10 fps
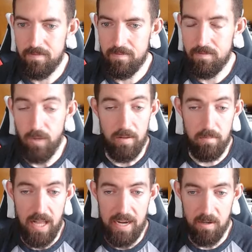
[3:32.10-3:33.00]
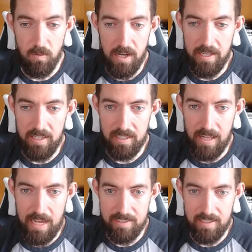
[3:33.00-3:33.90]
We have black and white,
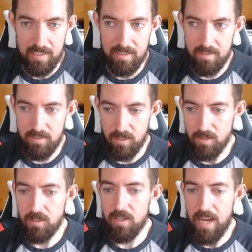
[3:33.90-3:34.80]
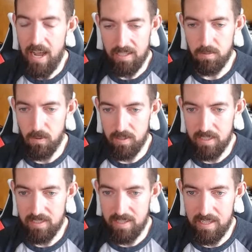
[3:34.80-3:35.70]
classic, so you could export
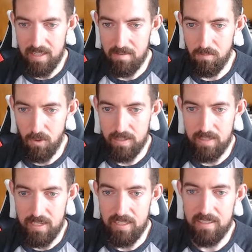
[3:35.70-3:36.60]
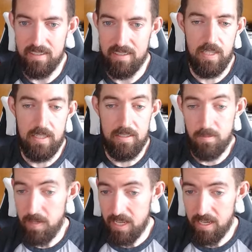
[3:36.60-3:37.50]
this and then print it.
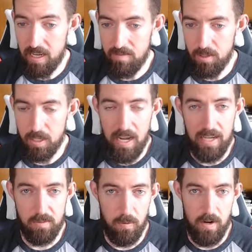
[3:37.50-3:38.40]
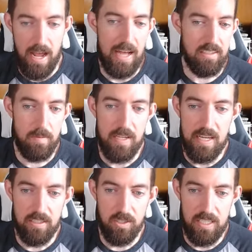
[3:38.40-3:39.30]
Speaking of, you can export as
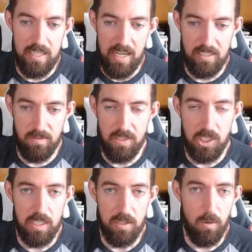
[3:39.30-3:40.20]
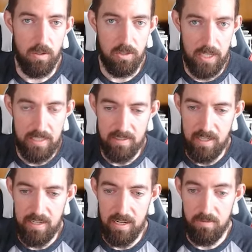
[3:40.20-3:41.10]
PNG, SVG, or
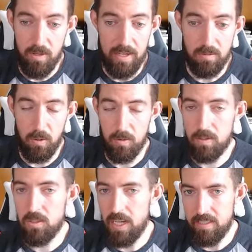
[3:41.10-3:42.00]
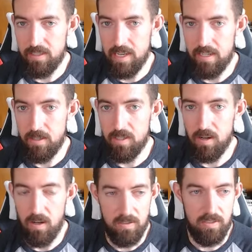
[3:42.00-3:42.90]
JSON. Now, if you export with JSON, you can
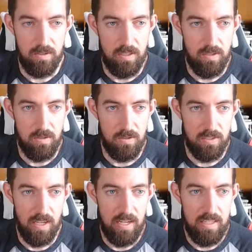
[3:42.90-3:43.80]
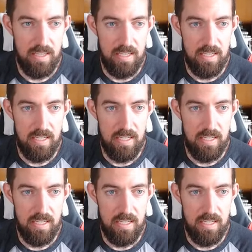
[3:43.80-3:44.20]
also use the